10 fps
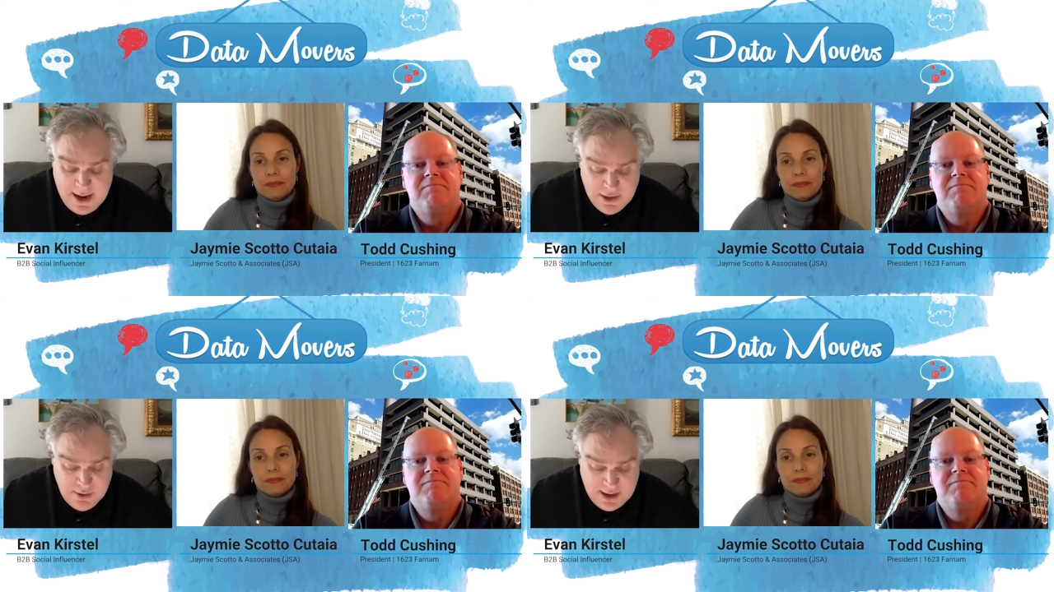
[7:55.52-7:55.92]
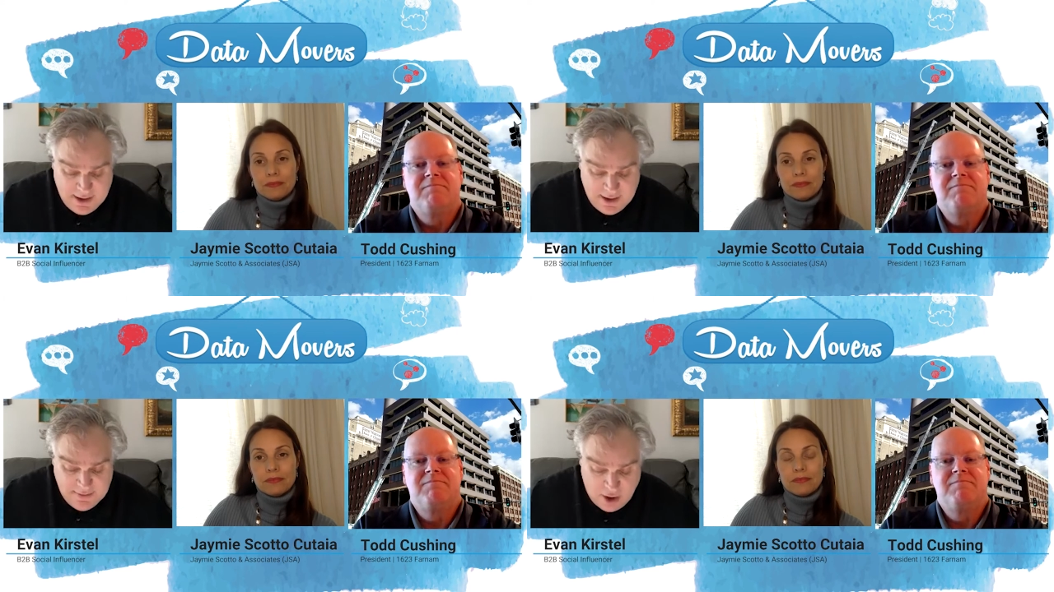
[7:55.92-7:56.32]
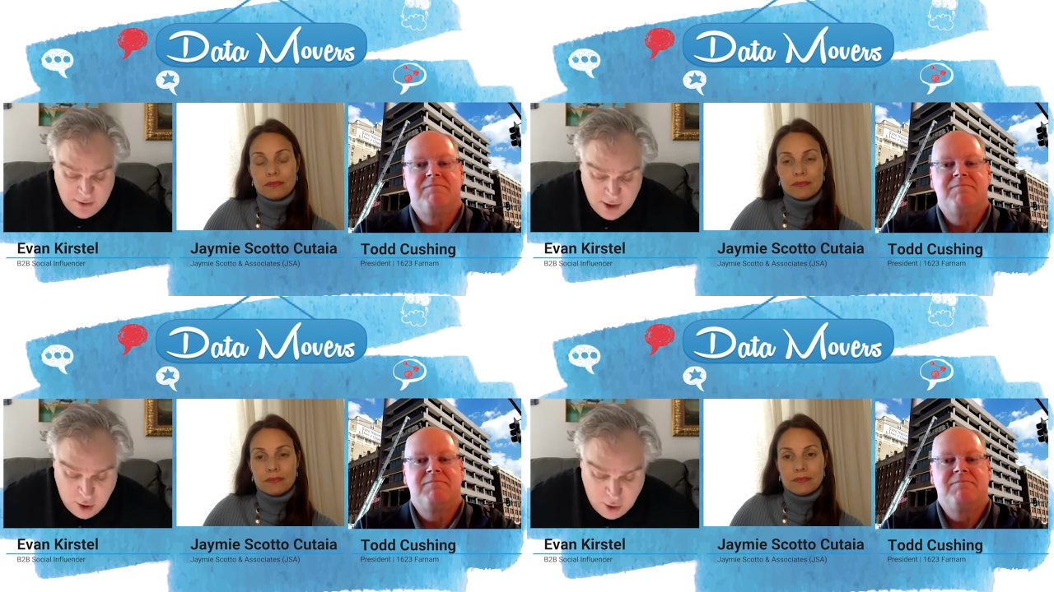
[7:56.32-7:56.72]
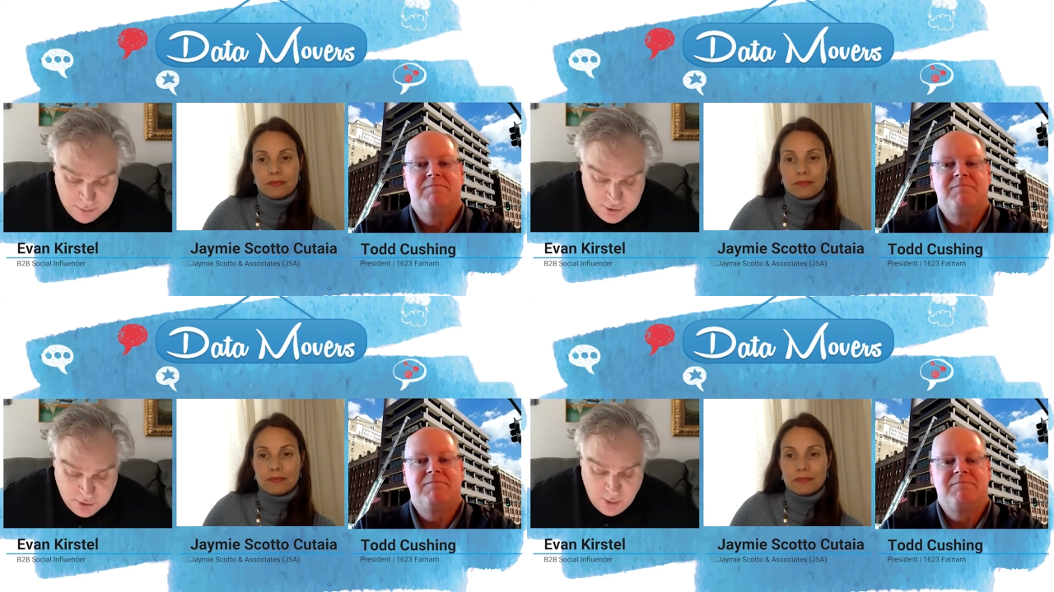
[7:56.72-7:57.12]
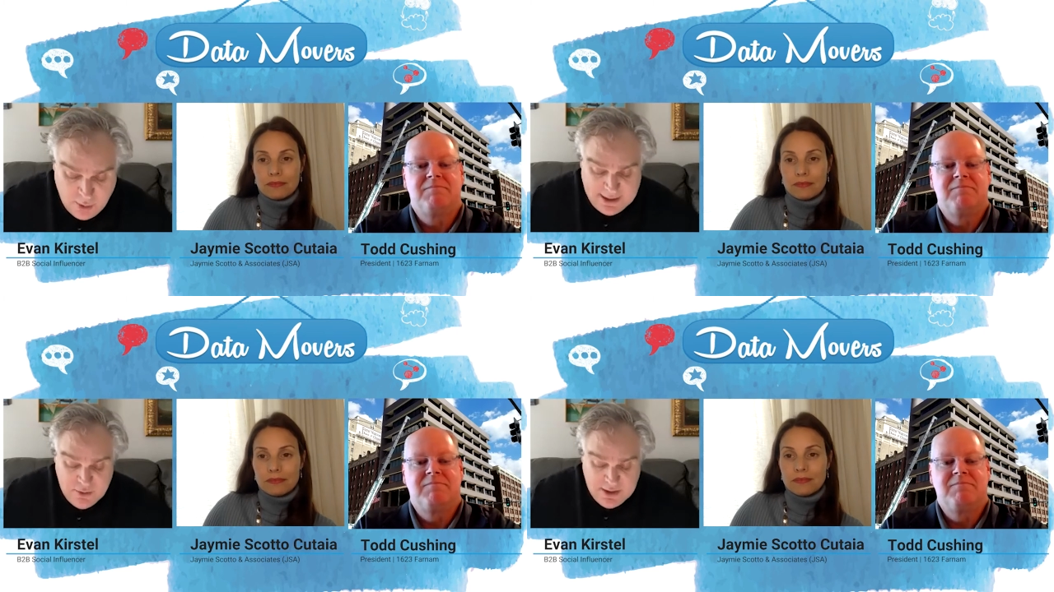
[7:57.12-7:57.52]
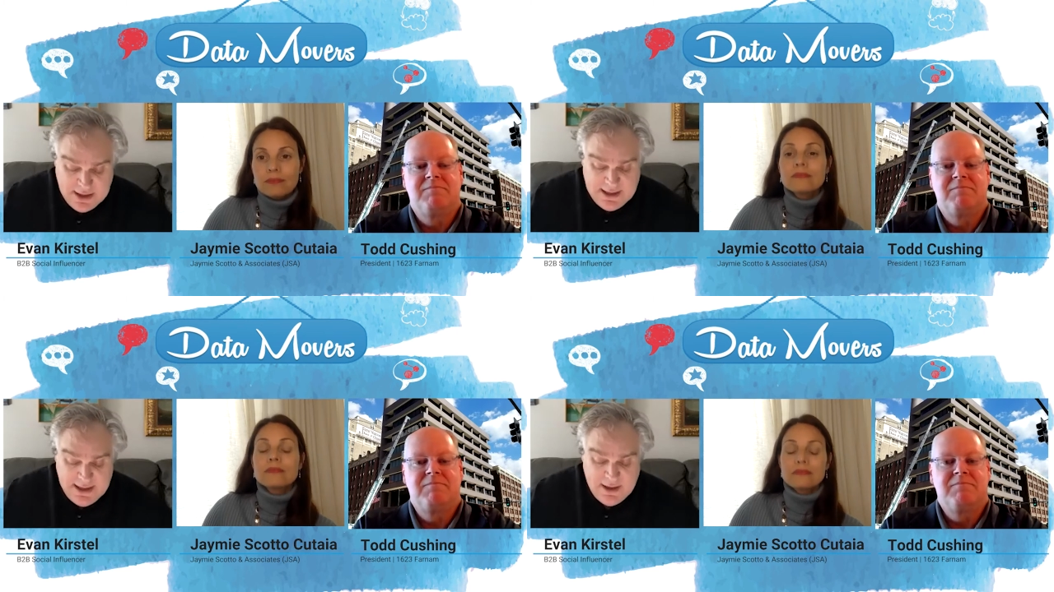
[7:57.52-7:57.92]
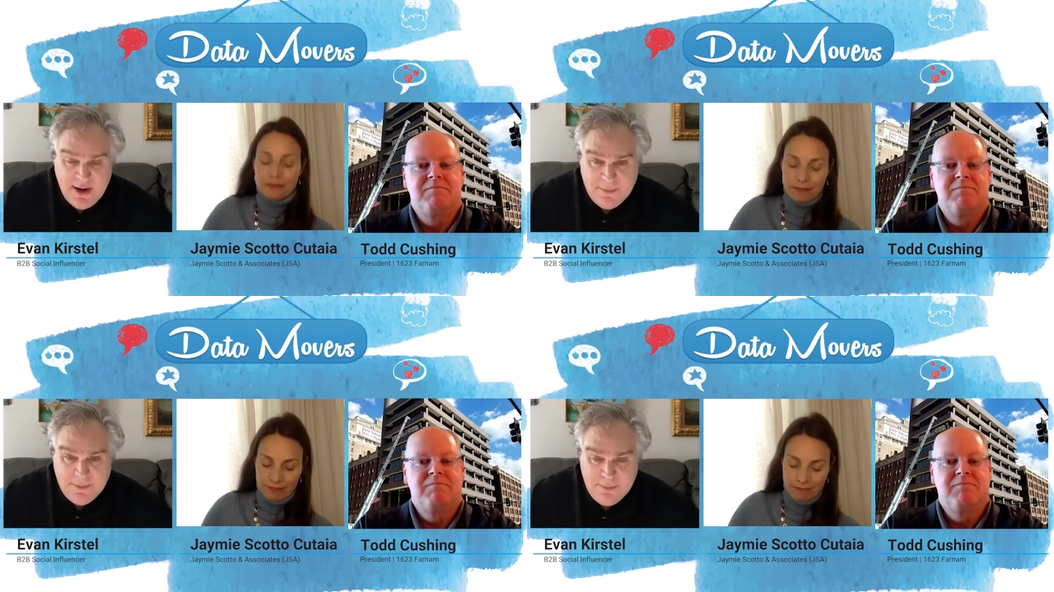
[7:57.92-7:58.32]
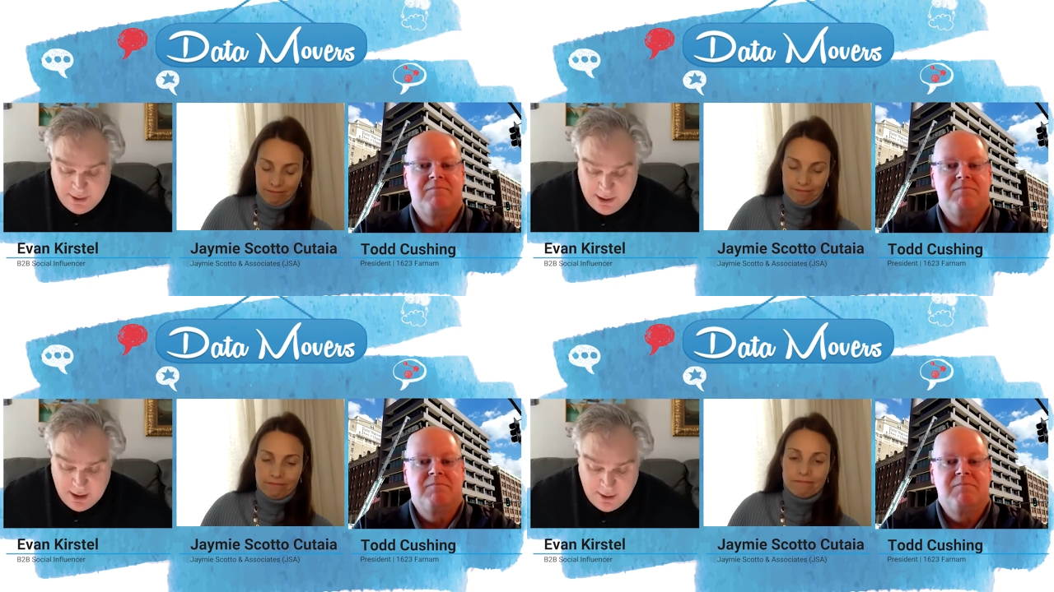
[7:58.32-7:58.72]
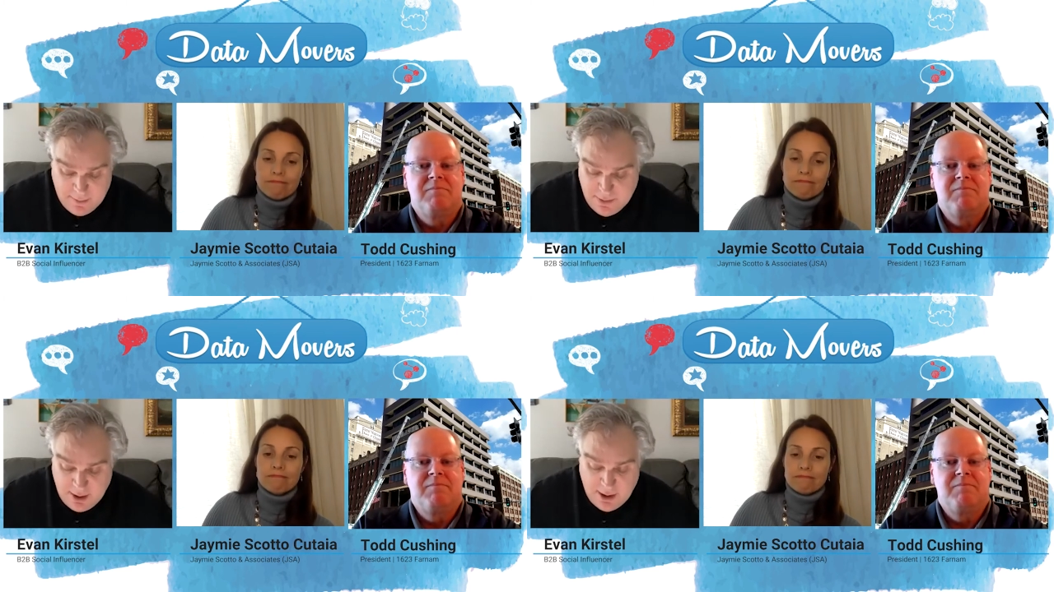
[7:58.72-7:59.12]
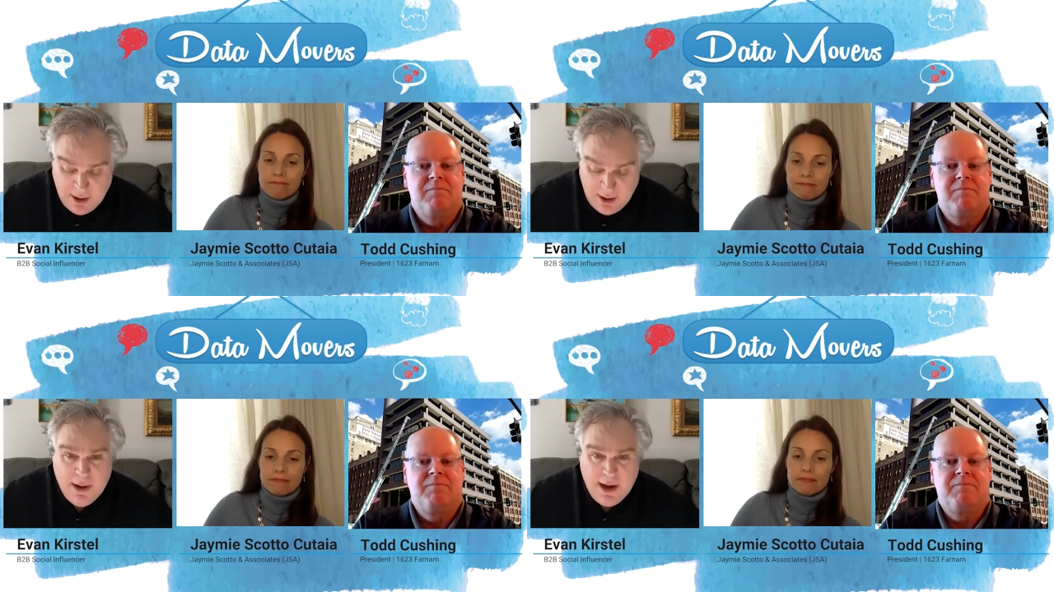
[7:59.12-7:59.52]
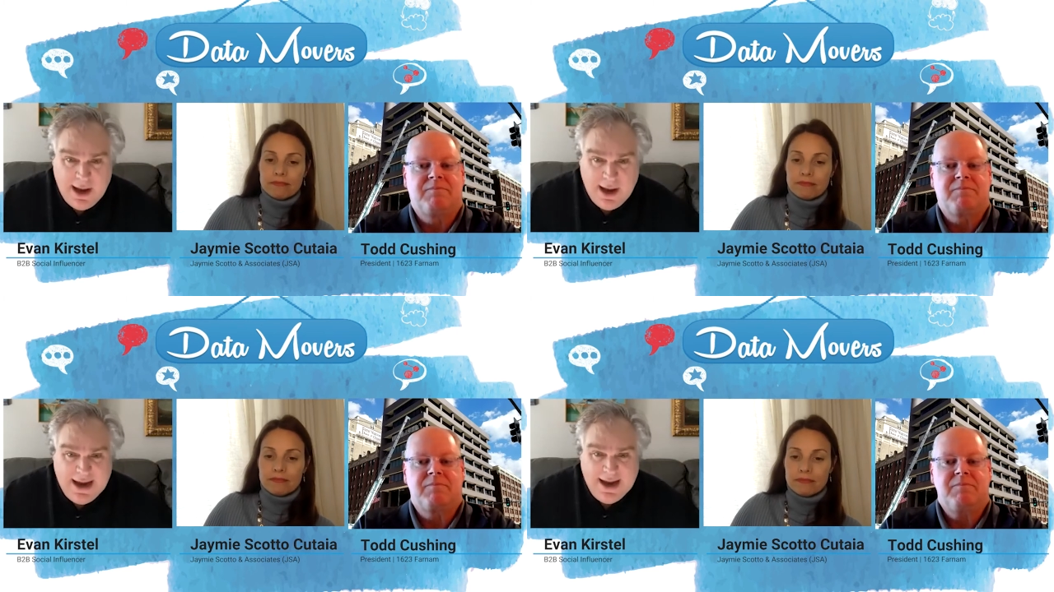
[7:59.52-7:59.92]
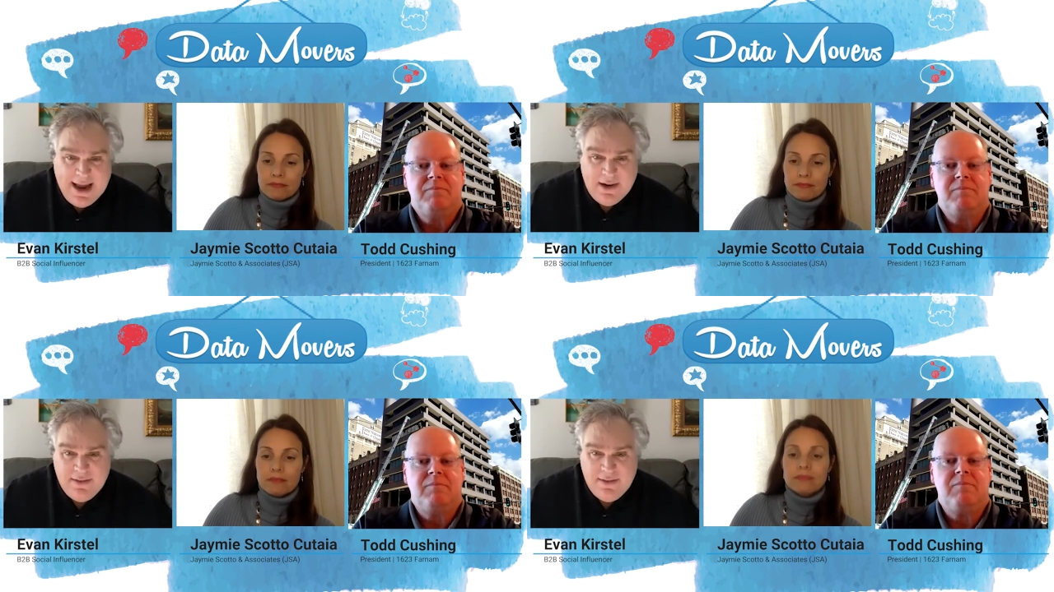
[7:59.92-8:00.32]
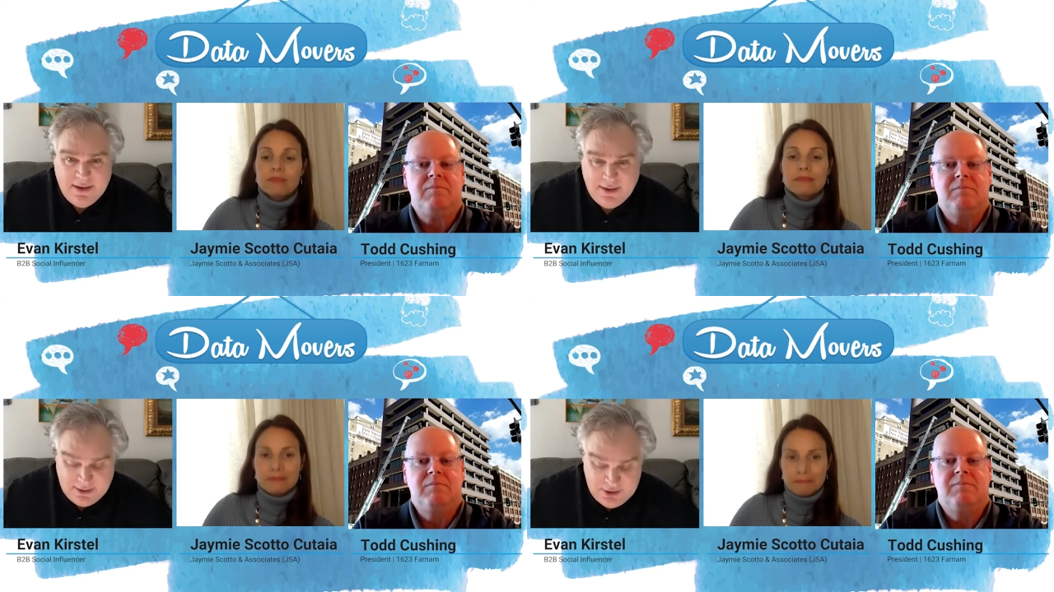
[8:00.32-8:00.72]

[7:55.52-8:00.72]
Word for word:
Speaker 1: Yeah, you guys are the home to quite a unique internet peering hub, uh, Omaha IX